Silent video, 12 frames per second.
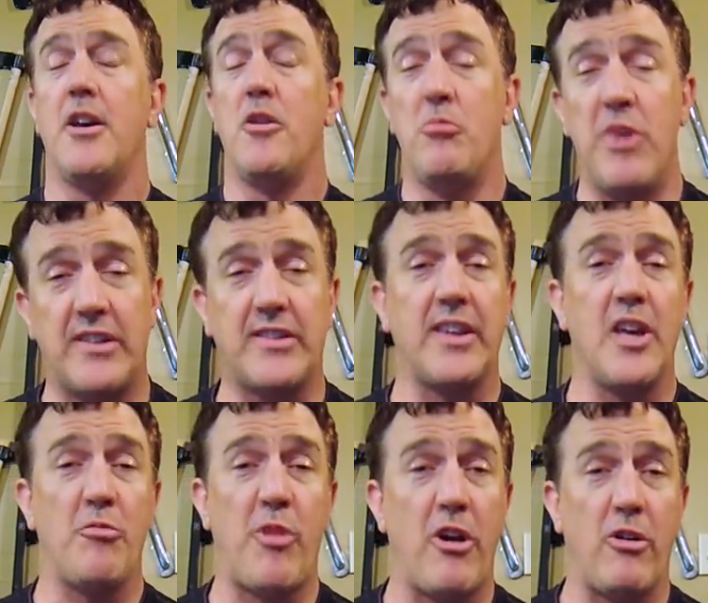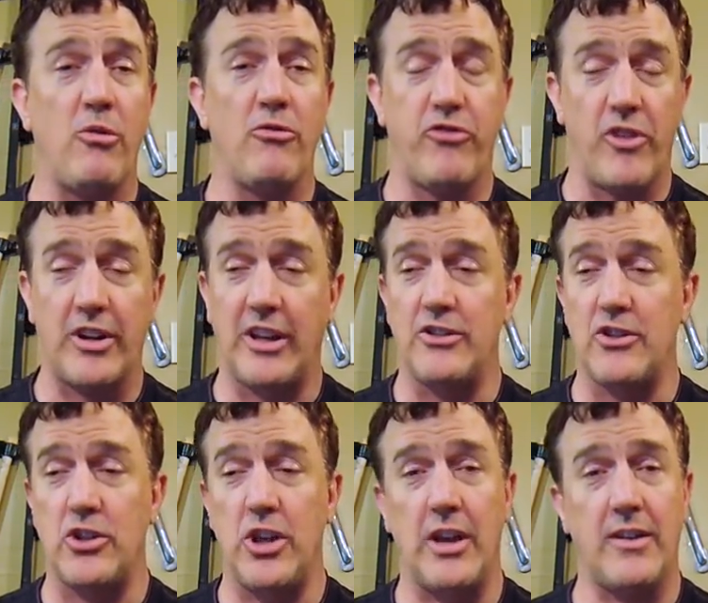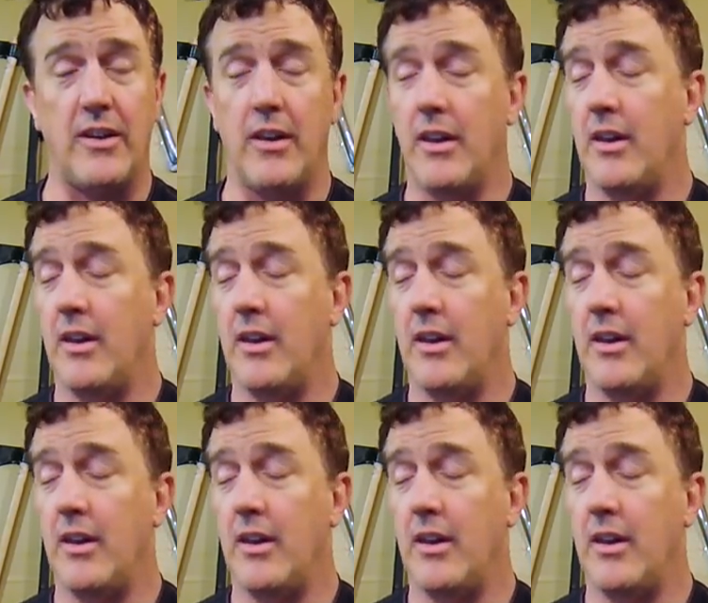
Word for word: mixing up our own fucking shit.